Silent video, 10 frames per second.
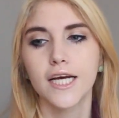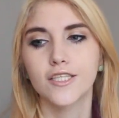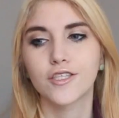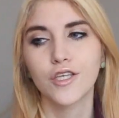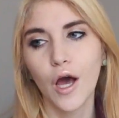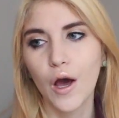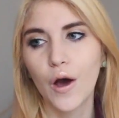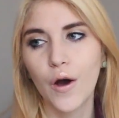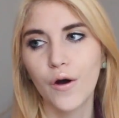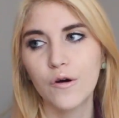So
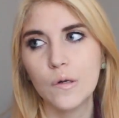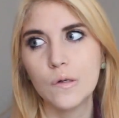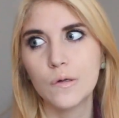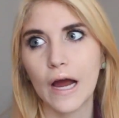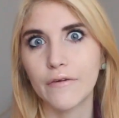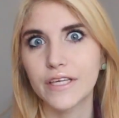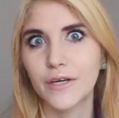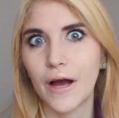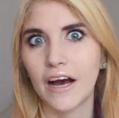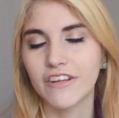I really
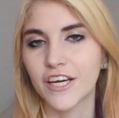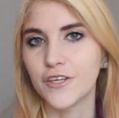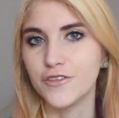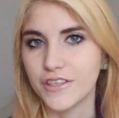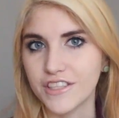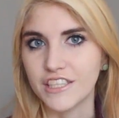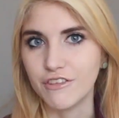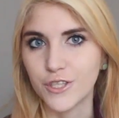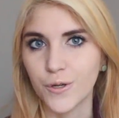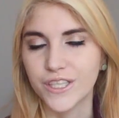don't have like a new favorite T
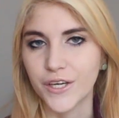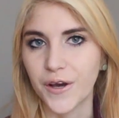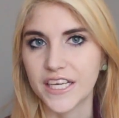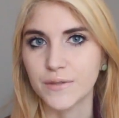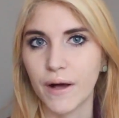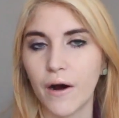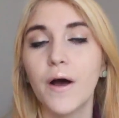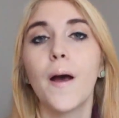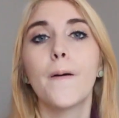V show to tell you guys about.